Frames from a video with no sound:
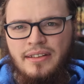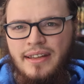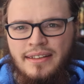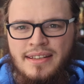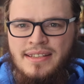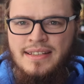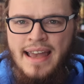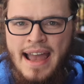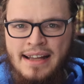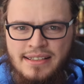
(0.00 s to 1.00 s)
Like this is an
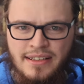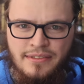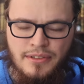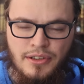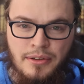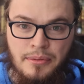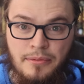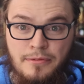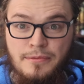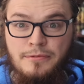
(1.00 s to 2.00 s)
act
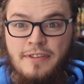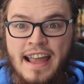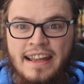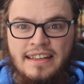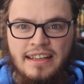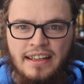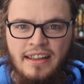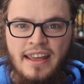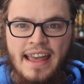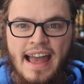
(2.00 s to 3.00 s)
of finding
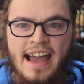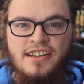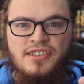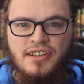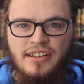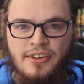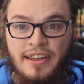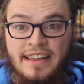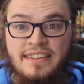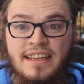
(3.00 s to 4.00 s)
action or
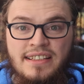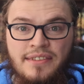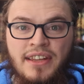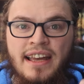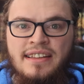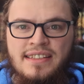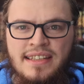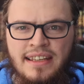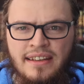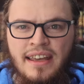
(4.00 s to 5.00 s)
like things of the
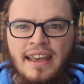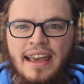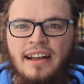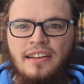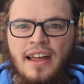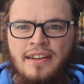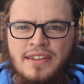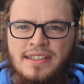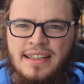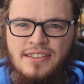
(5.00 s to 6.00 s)
unseen, and a lot of
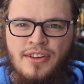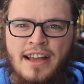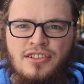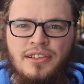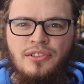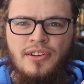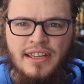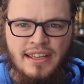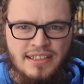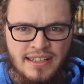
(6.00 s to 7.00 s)
these things, they're actually
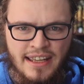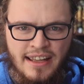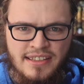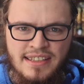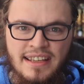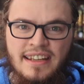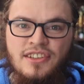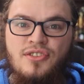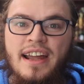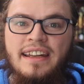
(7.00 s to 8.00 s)
looking into the unseen
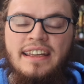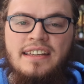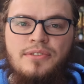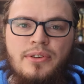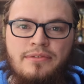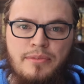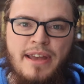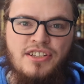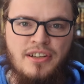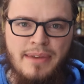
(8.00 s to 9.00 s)
and trying to give you
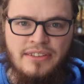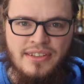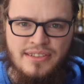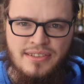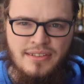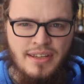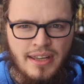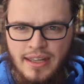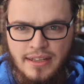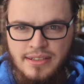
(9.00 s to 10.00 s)
information about this.
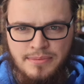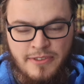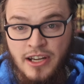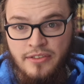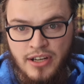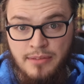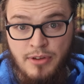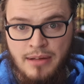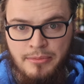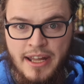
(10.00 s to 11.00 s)
And this is very, very
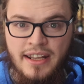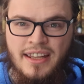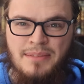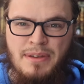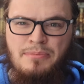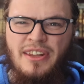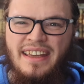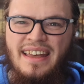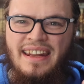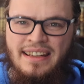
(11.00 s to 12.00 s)
problematic. And the people
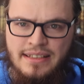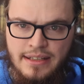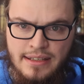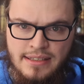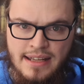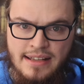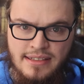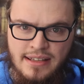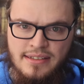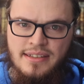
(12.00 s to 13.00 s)
that get into this
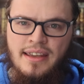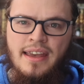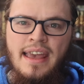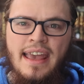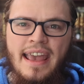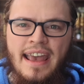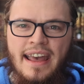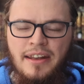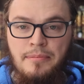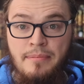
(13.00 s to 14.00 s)
nonsense,
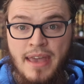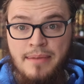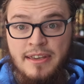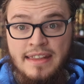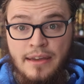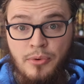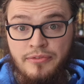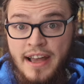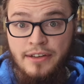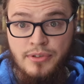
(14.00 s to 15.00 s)
and maybe they will
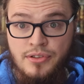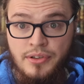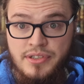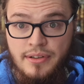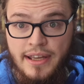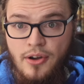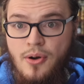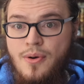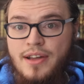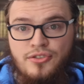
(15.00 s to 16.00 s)
find results. They're like,
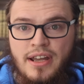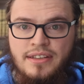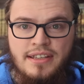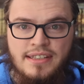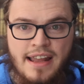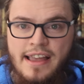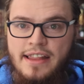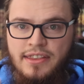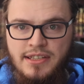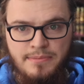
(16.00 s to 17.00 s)
oh, I tried this and I
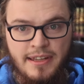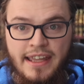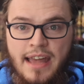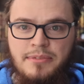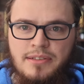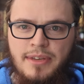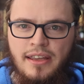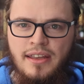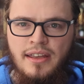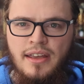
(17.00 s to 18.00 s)
got this thing came to me.